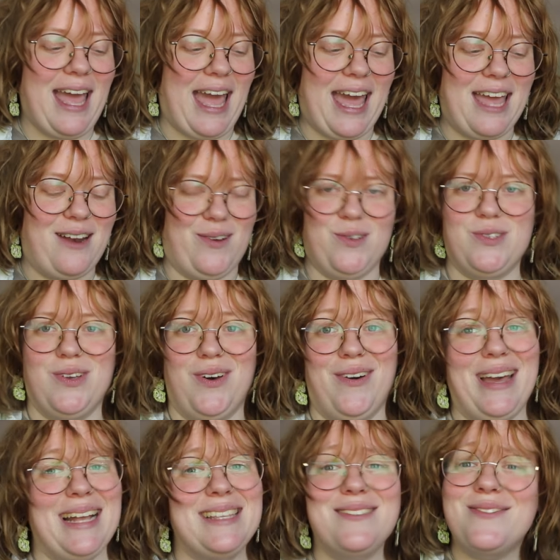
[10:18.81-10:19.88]
And also,
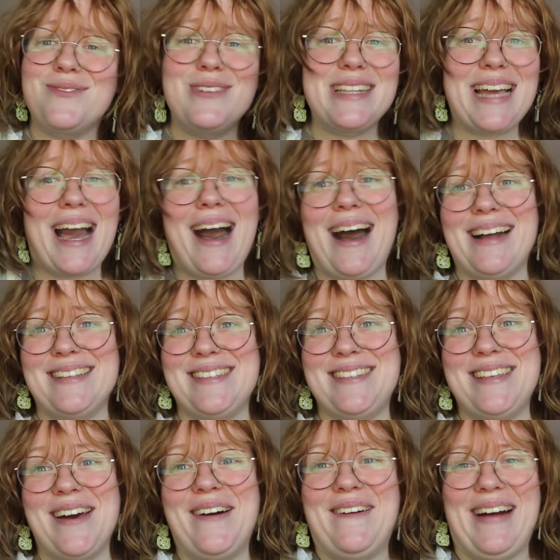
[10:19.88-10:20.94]
it's really hot,
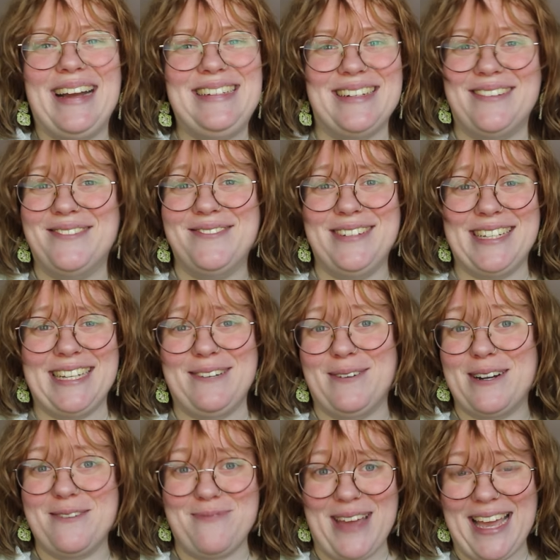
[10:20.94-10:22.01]
so I don't really
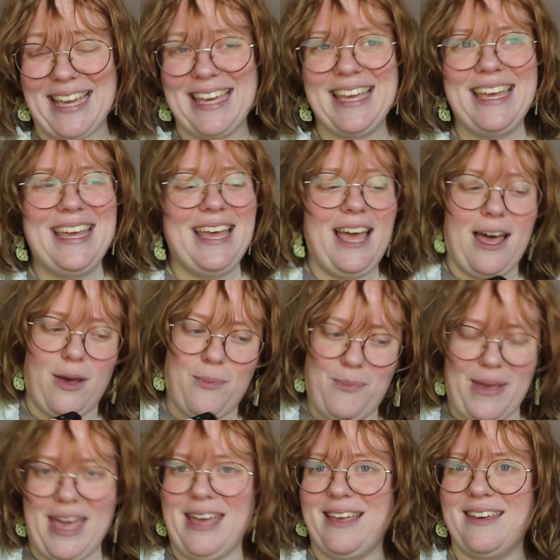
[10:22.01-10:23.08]
want to make a
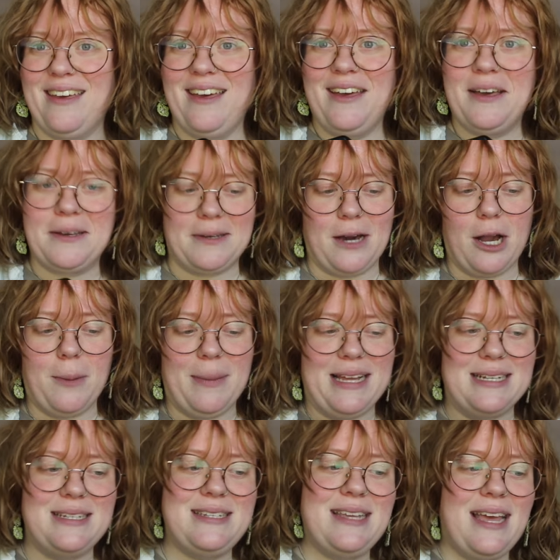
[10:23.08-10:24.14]
big
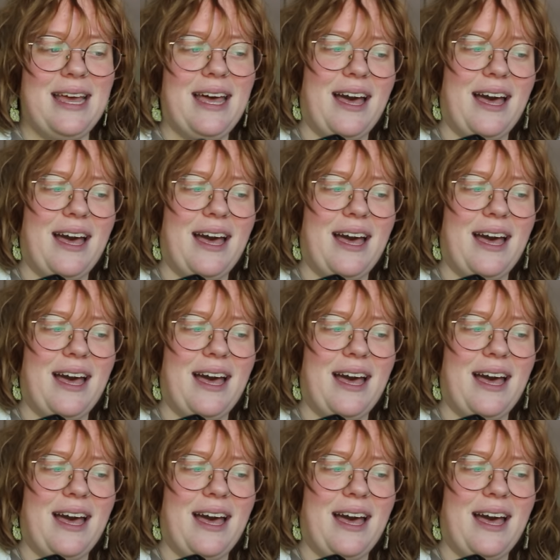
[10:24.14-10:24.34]
garment.